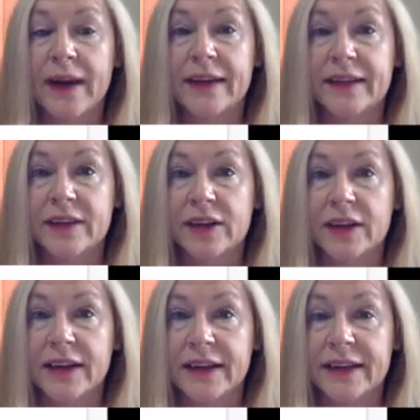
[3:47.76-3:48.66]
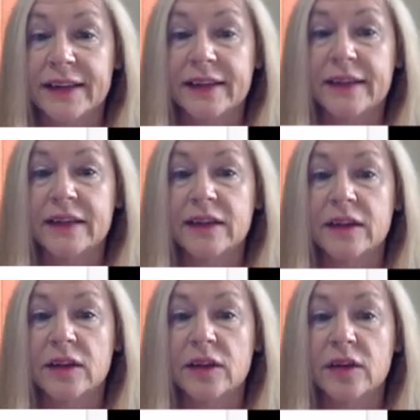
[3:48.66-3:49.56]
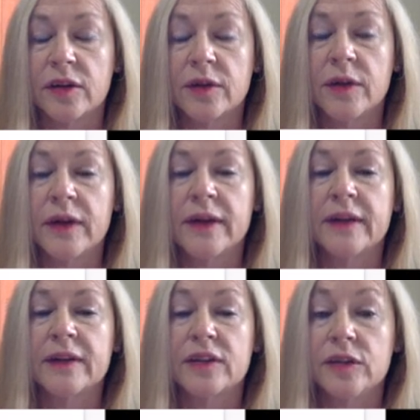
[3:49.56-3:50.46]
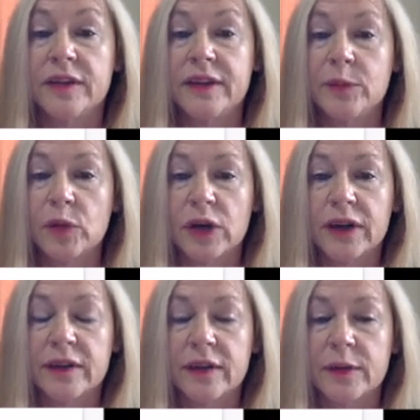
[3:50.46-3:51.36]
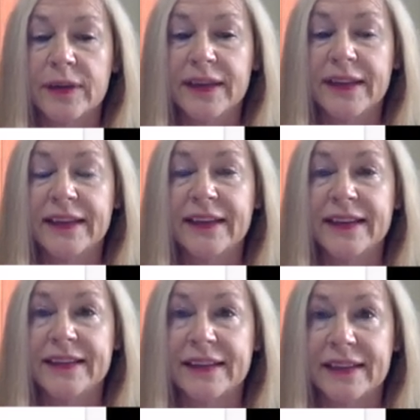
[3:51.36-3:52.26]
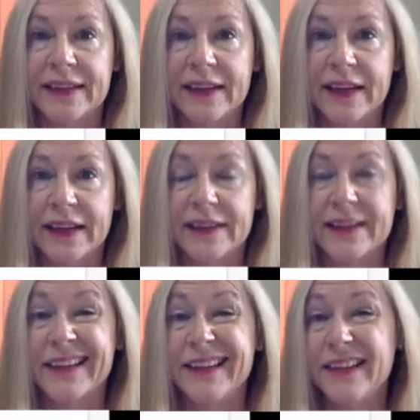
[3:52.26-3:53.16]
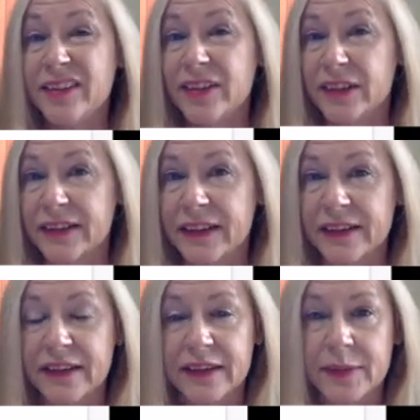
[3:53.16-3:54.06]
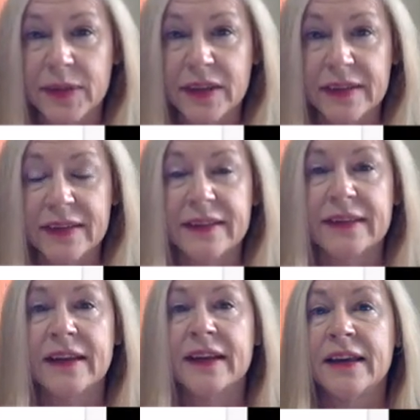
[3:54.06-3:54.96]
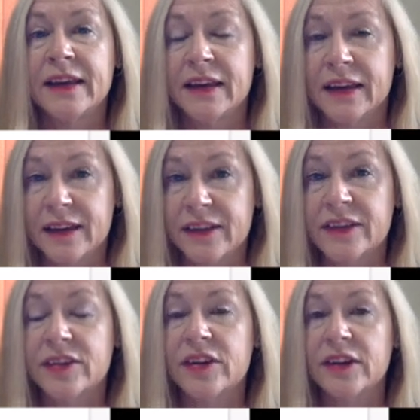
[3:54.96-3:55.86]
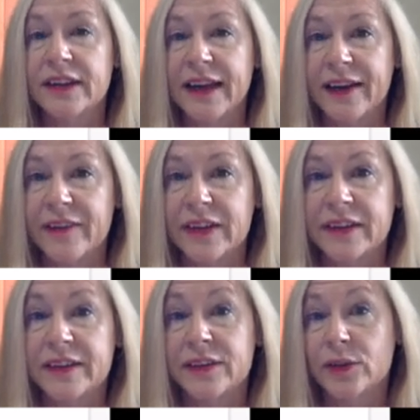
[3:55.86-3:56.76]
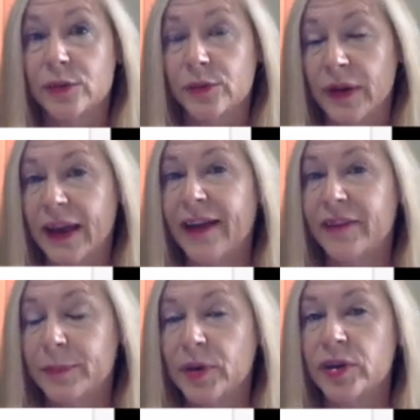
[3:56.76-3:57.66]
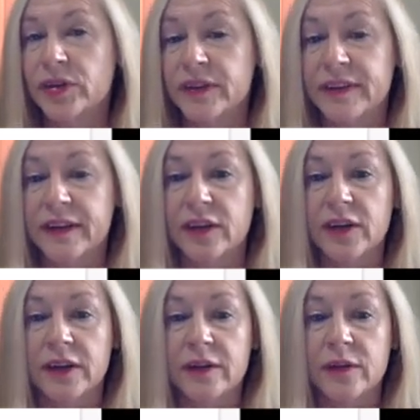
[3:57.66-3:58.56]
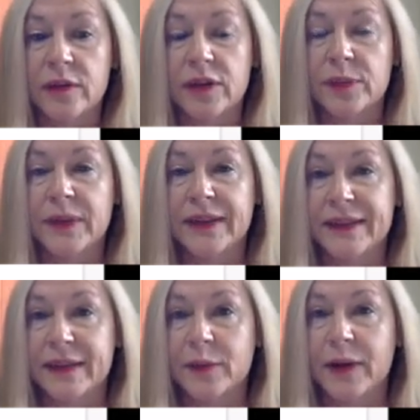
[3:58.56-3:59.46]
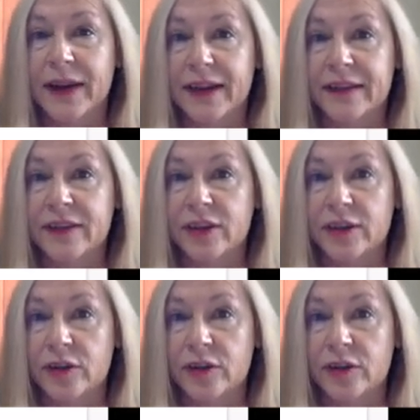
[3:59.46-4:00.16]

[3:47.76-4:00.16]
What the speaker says: star is, So you see more, so we need the density. And it's a conditional density because it's conditional on having purchased the good, which means that yi star is